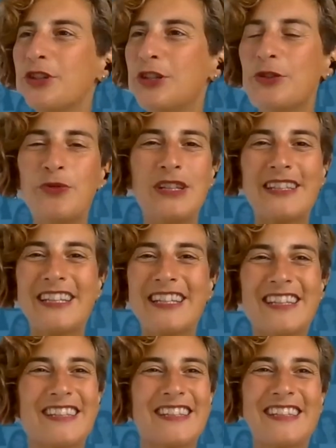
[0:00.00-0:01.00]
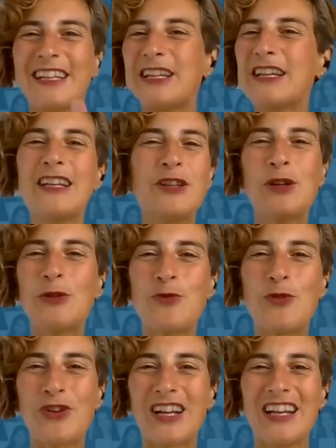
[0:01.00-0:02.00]
you will see that will
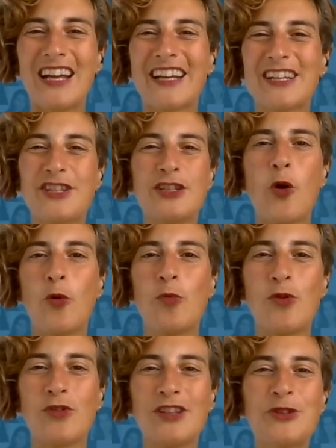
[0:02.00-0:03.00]
work like a snowball.